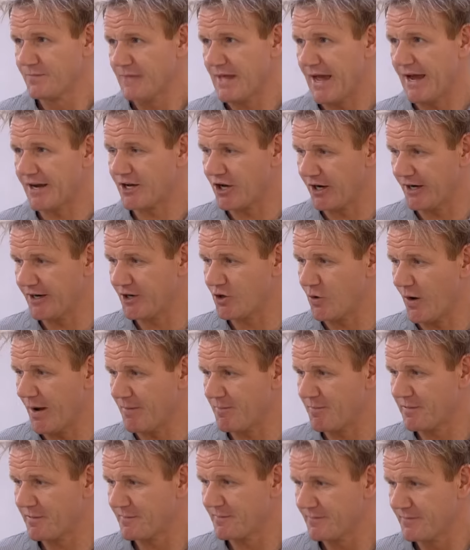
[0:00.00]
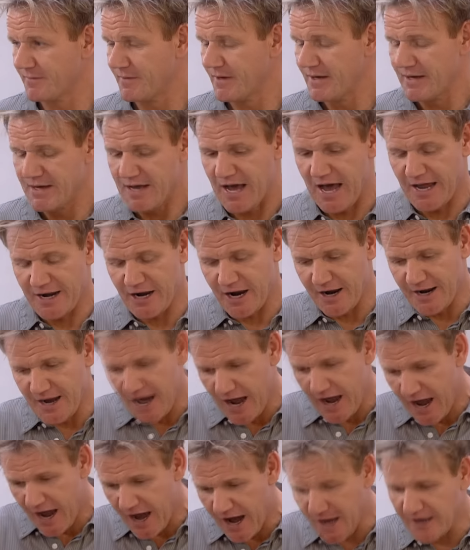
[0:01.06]
at Colliquip, and I
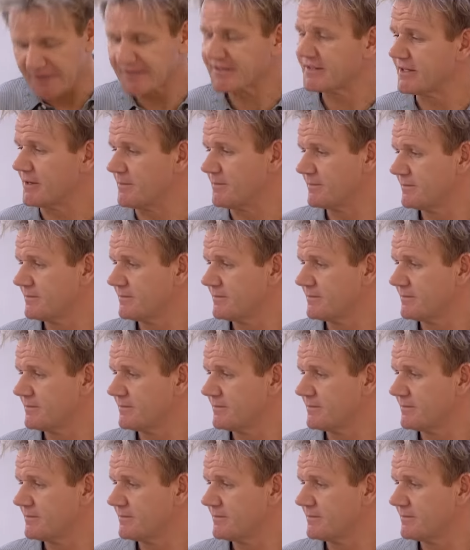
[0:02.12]
asked them